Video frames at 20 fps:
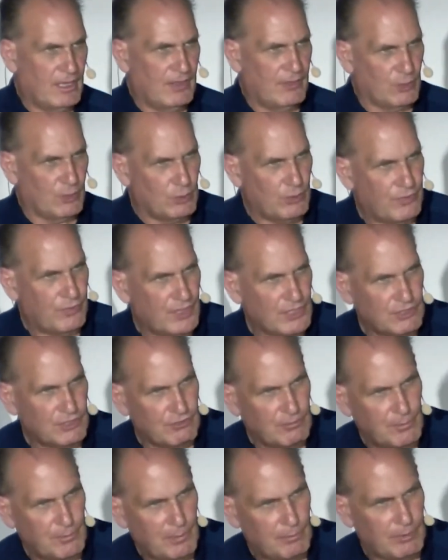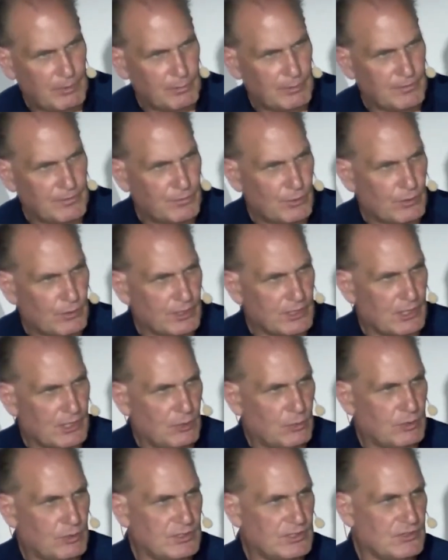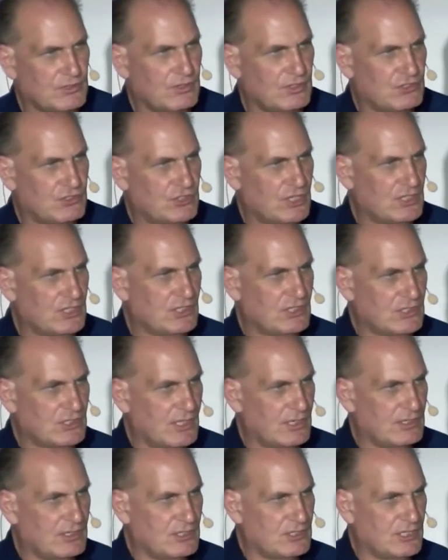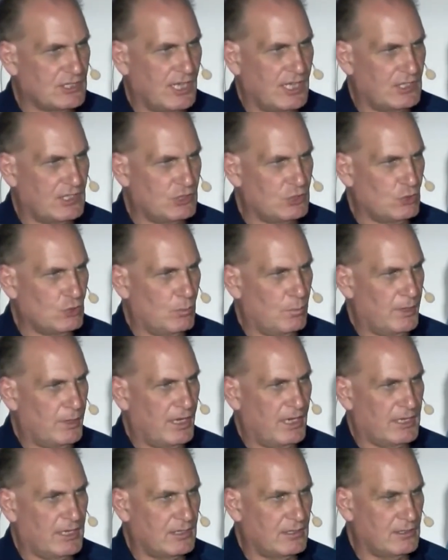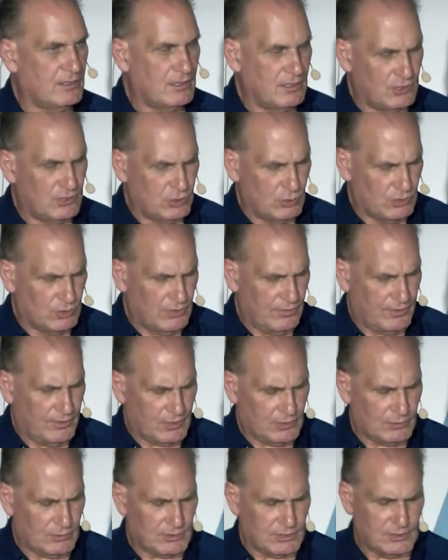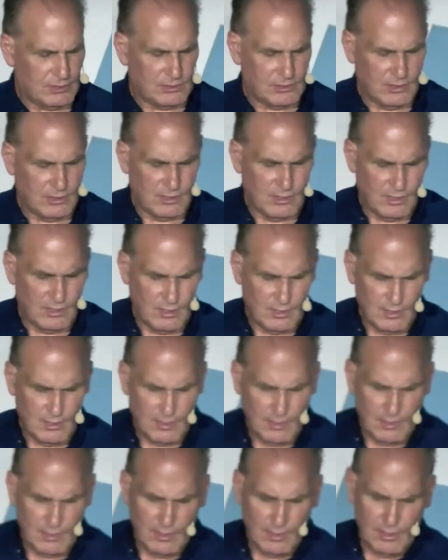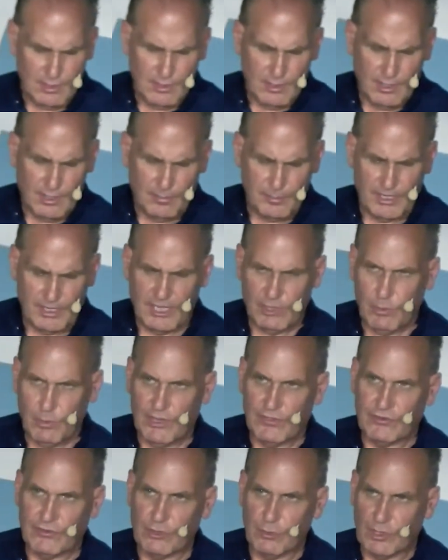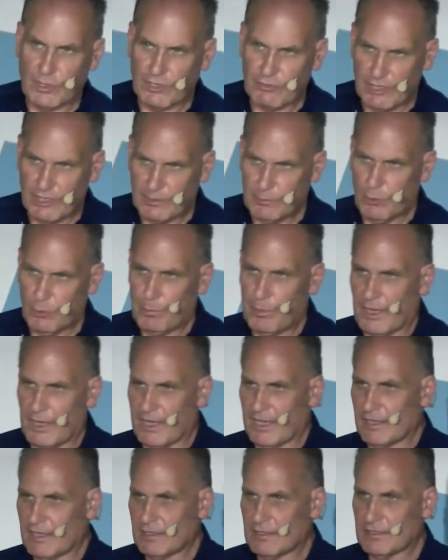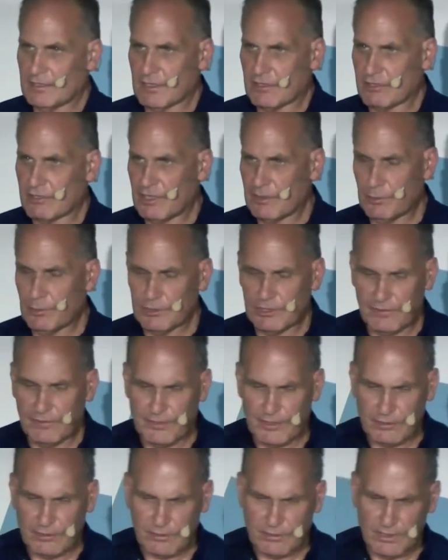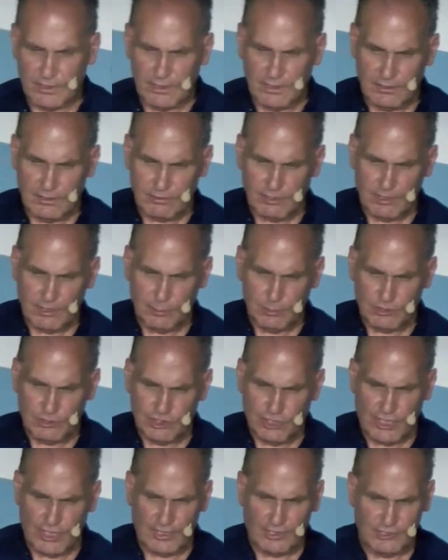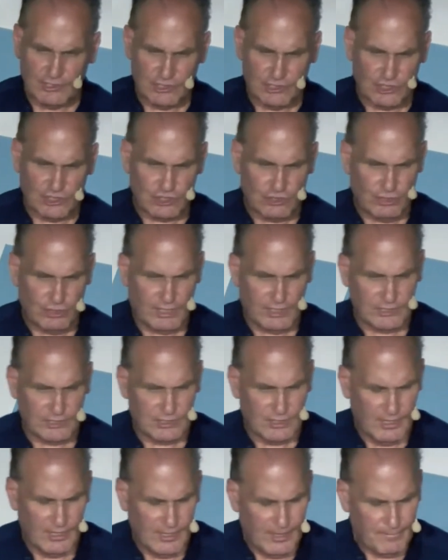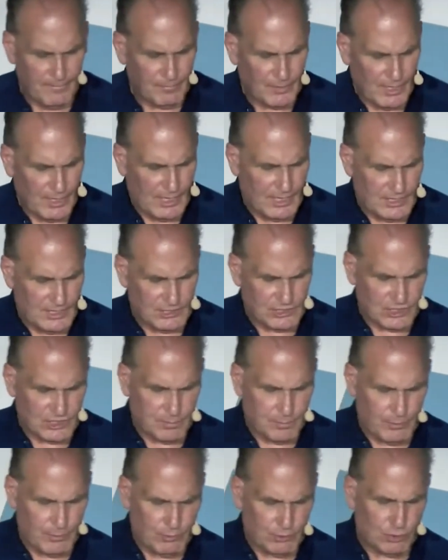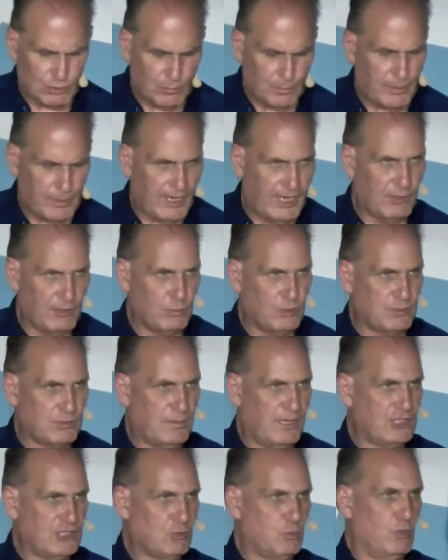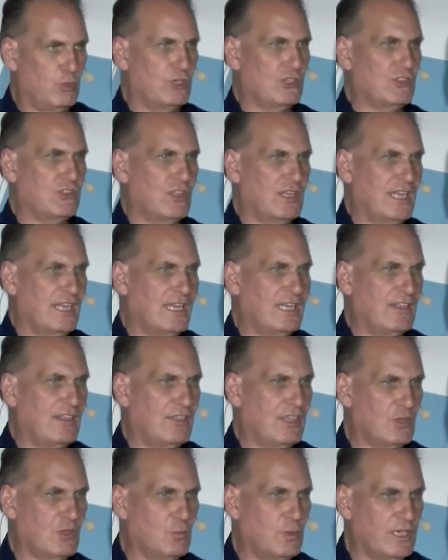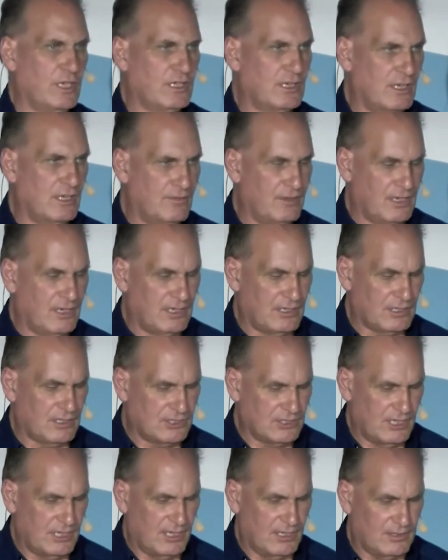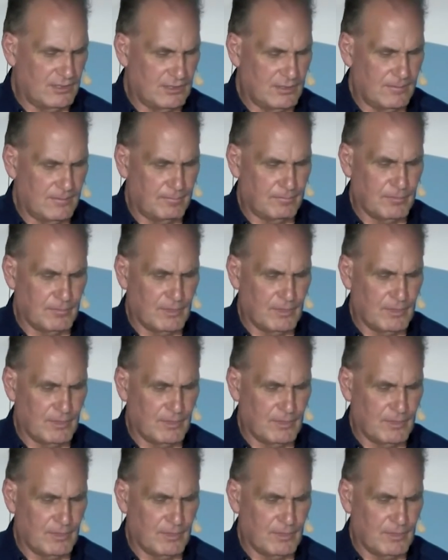And the good thing to remember before I go on is that Jesus understands your pain and your difficulties. I mean, he went through incredible pain, incredible difficulty, incredible challenge and stress. His spiritual pain was much worse than anything we can even understand.